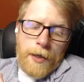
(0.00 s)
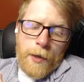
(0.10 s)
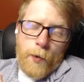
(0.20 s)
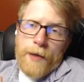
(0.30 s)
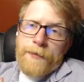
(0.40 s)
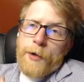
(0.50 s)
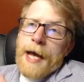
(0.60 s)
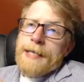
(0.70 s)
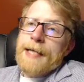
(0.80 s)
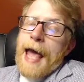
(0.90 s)
Well, if you
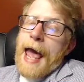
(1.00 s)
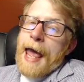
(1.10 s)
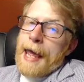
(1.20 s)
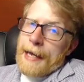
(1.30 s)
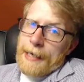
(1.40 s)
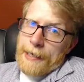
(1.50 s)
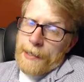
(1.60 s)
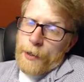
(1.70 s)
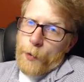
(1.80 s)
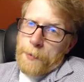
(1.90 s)
guessed A,
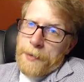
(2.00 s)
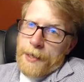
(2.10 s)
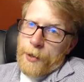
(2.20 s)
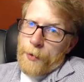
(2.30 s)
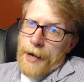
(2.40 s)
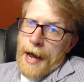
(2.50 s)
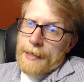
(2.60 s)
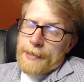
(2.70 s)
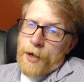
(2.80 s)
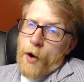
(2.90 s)
you would be
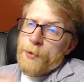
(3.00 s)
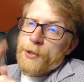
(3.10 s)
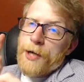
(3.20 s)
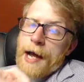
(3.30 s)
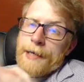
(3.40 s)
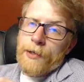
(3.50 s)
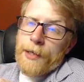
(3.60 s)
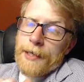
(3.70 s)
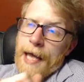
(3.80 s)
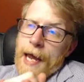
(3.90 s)
correct. Cobra
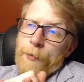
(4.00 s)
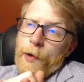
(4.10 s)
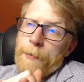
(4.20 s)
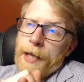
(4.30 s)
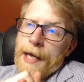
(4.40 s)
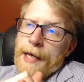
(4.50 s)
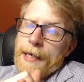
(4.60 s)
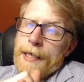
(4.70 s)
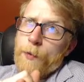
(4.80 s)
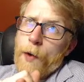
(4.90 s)
Triangle, a game we
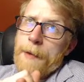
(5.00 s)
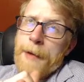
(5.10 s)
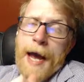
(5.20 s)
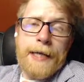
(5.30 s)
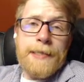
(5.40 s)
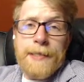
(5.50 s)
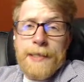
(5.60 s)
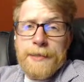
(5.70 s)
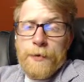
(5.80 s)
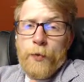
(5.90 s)
played way back in
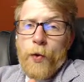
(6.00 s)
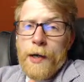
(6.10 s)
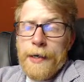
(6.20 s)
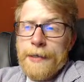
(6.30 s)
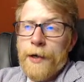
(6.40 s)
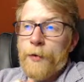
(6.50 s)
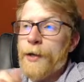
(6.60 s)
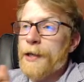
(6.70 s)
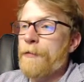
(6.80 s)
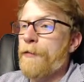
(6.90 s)
Season 1, a
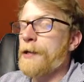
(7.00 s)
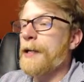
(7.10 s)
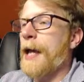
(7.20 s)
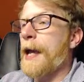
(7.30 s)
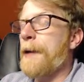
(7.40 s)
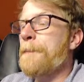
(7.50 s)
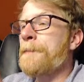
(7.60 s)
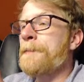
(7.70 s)
really fun game.